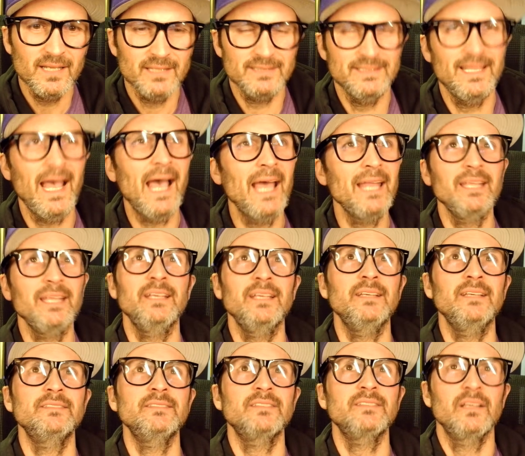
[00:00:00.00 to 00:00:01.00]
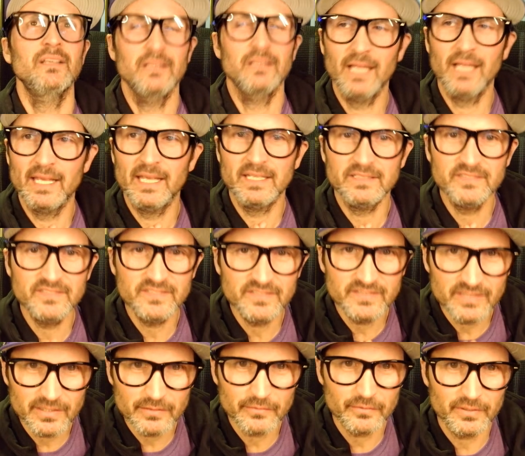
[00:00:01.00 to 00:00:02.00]
That is like
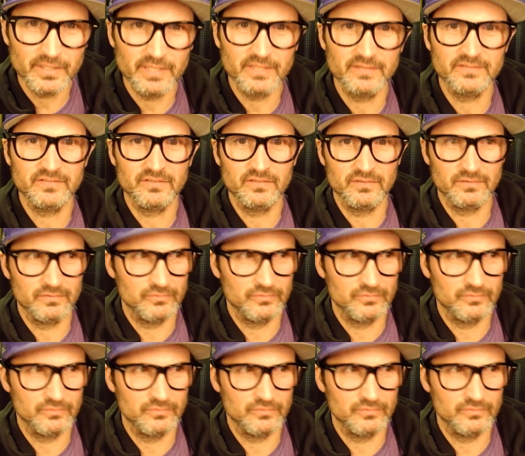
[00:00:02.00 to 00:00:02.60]
serious